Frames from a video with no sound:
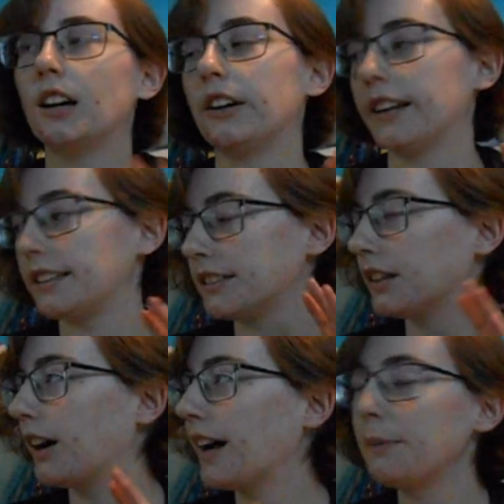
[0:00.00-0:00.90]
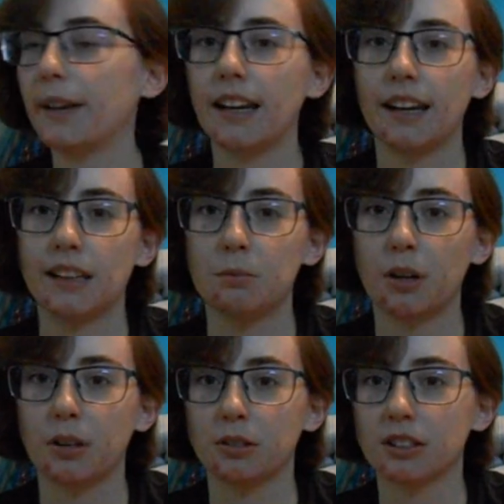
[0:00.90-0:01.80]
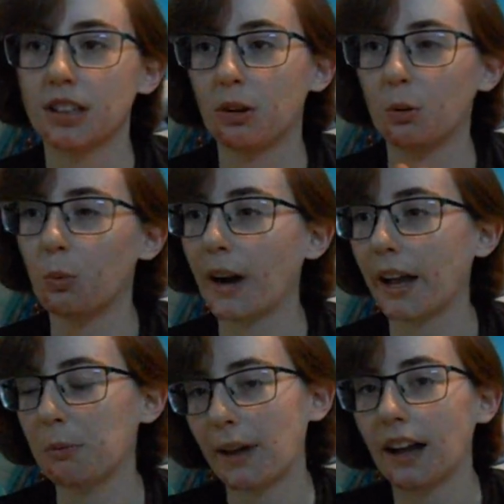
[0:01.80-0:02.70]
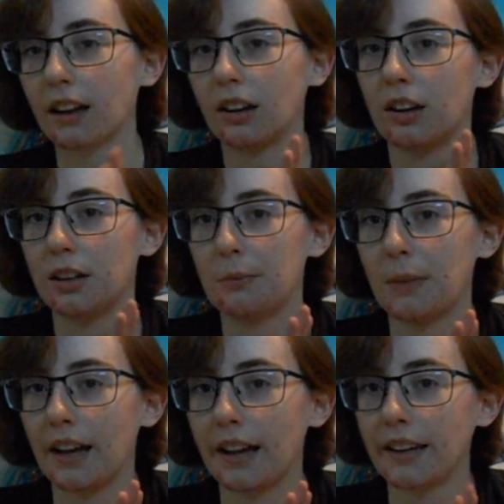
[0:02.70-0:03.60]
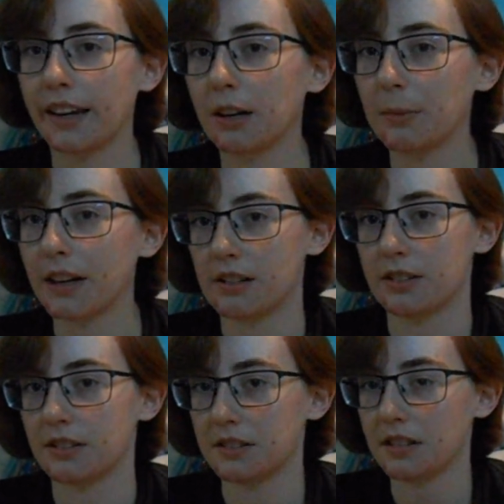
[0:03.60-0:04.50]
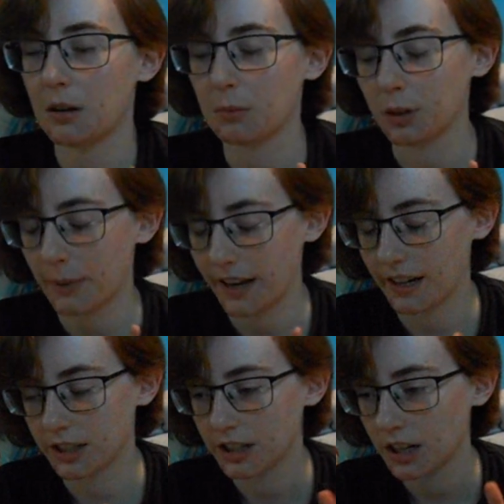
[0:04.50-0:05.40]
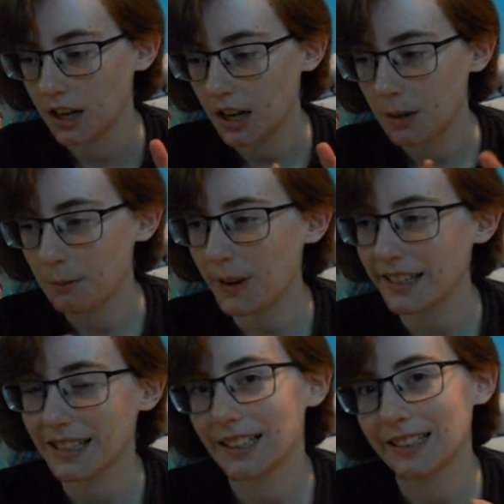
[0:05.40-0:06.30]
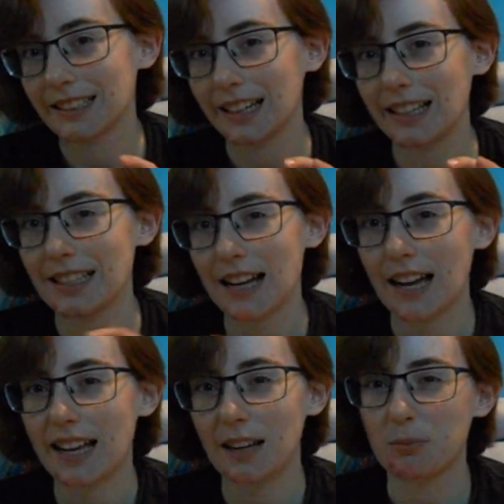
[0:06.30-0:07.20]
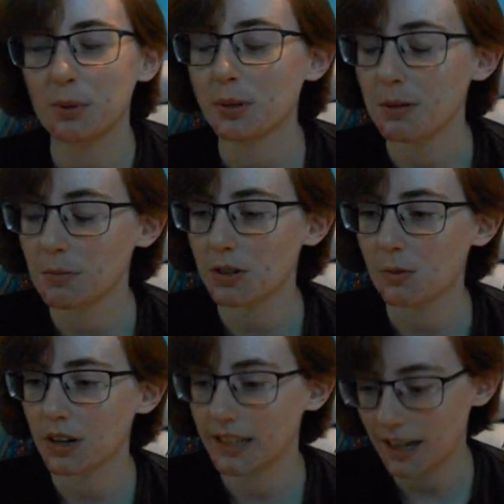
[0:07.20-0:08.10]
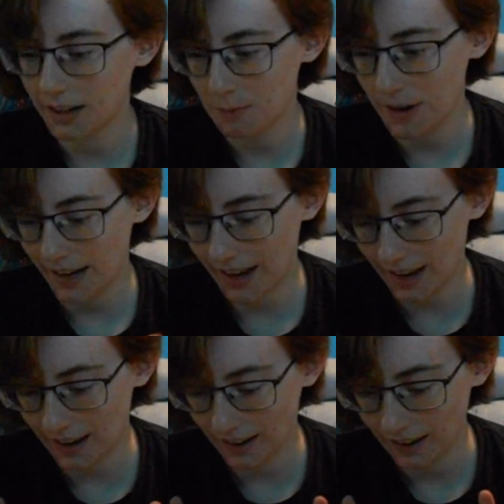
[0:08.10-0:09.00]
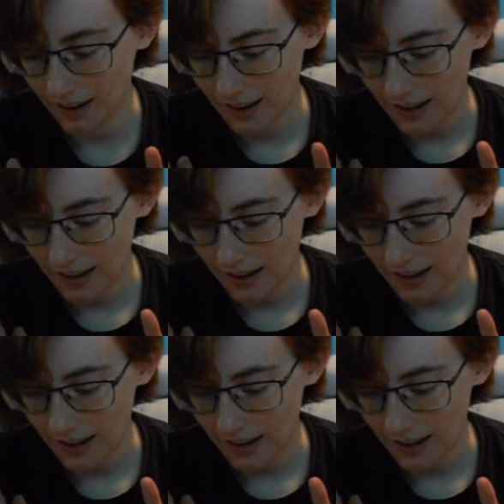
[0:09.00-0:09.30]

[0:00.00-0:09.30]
Alright, so I made a post a while back on my Care Bears Tumblr page, basically saying that I had pretty much worked out in my head